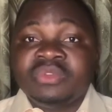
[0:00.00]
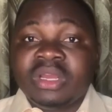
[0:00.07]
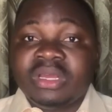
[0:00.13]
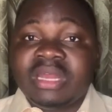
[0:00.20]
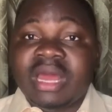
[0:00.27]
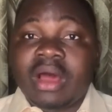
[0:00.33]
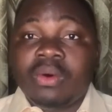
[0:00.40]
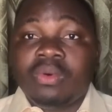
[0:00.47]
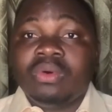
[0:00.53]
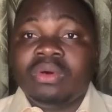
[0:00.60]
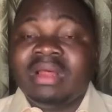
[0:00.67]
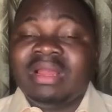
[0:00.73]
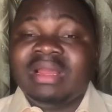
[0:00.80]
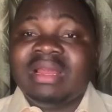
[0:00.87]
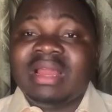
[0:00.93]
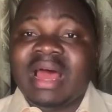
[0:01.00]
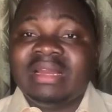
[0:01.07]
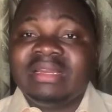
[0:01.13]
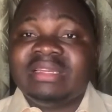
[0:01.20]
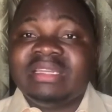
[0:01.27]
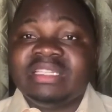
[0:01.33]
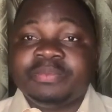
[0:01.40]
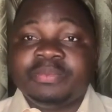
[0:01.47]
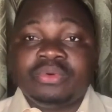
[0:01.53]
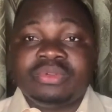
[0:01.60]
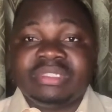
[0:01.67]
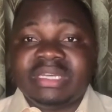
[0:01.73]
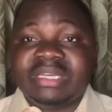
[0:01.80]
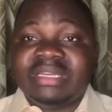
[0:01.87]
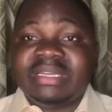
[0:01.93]
Now, land
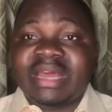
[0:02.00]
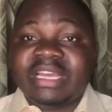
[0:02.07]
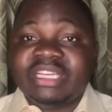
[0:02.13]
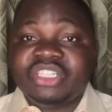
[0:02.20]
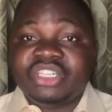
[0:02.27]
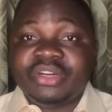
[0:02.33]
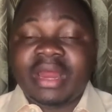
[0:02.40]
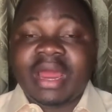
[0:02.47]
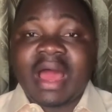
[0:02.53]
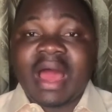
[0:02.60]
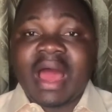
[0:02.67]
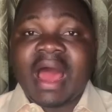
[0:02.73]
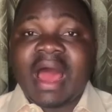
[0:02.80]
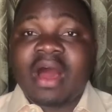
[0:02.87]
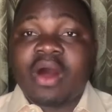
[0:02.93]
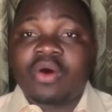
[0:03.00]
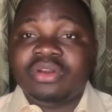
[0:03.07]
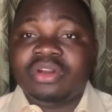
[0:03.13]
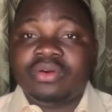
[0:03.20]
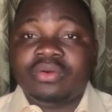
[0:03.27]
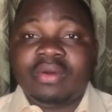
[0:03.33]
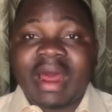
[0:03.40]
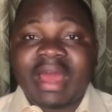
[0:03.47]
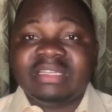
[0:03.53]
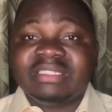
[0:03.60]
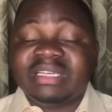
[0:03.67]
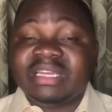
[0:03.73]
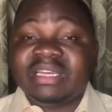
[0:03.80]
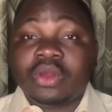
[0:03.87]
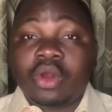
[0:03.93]
disputes in Nigeria are on the rise
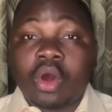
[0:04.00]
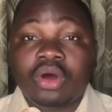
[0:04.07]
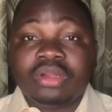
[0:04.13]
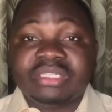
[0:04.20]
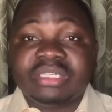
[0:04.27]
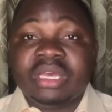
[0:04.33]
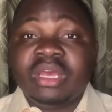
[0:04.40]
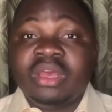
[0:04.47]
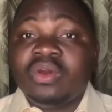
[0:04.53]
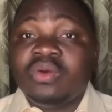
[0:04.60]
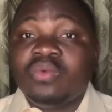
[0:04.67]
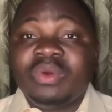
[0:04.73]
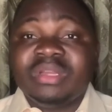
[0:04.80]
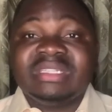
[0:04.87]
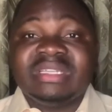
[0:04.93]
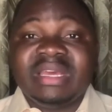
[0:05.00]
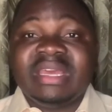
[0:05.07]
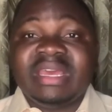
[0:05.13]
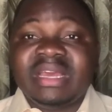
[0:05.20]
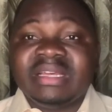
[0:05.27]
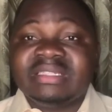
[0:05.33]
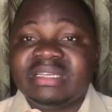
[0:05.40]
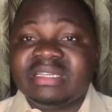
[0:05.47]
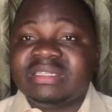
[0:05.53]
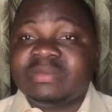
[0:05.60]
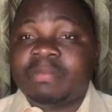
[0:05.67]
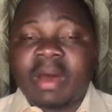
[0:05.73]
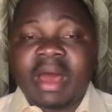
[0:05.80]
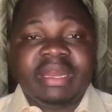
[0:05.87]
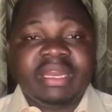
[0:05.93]
in courts, with the cases
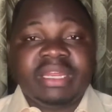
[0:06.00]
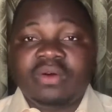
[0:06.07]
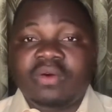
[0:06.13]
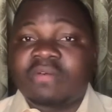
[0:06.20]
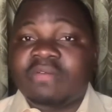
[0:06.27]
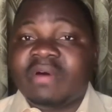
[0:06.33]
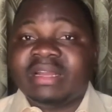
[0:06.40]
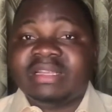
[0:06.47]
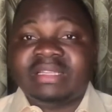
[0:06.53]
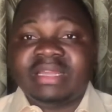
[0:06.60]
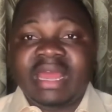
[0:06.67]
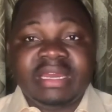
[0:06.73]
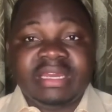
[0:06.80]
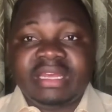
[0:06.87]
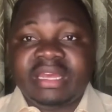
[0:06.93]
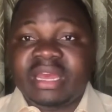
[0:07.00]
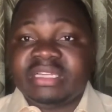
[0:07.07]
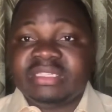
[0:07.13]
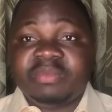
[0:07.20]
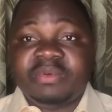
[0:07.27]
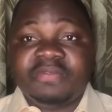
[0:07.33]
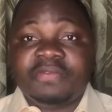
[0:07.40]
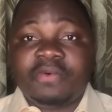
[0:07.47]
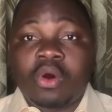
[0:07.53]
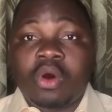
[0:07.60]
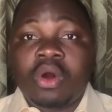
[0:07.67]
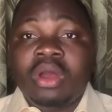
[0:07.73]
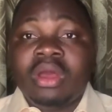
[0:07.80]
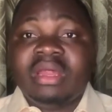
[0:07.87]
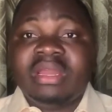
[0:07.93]
spanning over 10 years
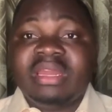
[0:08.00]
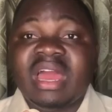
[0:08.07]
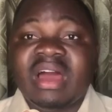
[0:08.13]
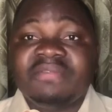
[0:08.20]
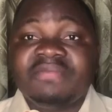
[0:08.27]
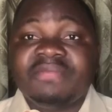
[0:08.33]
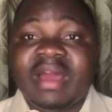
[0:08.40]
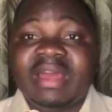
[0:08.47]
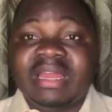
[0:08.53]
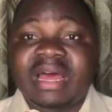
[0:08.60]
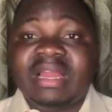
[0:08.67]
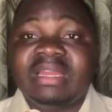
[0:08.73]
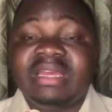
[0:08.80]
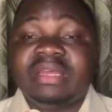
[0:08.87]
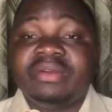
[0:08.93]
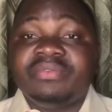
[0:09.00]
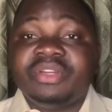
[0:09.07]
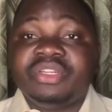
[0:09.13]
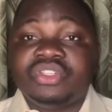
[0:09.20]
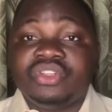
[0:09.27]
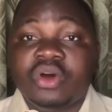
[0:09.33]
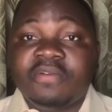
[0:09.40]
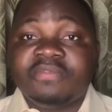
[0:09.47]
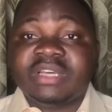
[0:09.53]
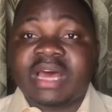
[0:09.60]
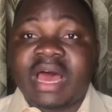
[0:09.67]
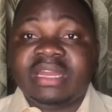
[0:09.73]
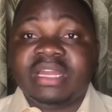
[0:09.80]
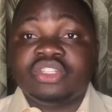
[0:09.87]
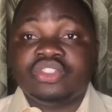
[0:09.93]
before they are finally resolved
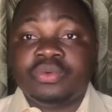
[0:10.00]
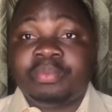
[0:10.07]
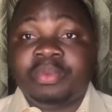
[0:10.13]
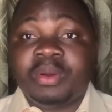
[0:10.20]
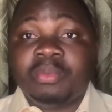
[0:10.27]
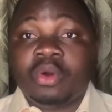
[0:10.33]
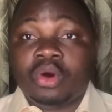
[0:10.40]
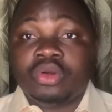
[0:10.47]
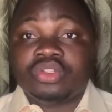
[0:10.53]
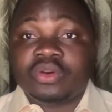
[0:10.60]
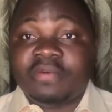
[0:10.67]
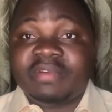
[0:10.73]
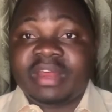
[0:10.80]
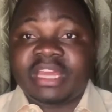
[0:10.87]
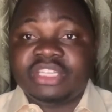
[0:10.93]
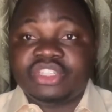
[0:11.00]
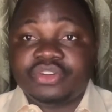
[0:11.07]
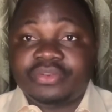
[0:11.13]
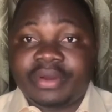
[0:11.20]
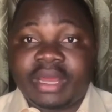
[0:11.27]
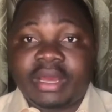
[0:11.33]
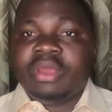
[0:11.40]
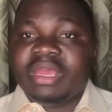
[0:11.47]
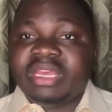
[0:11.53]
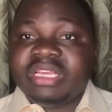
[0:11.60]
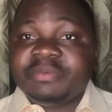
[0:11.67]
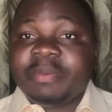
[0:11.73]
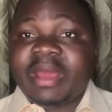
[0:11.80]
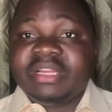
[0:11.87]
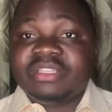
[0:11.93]
at the Supreme Court of Nigeria. In
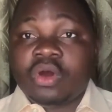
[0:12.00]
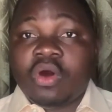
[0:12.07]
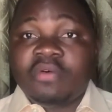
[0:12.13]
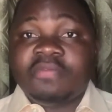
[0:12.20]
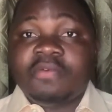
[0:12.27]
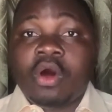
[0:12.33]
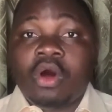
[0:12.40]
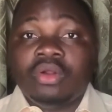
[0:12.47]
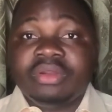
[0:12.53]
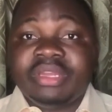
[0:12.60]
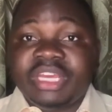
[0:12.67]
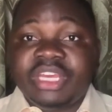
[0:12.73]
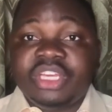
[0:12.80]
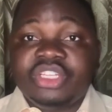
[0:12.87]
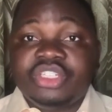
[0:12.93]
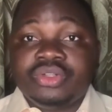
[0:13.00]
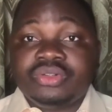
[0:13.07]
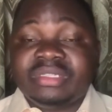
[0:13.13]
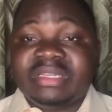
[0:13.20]
spite of all the issues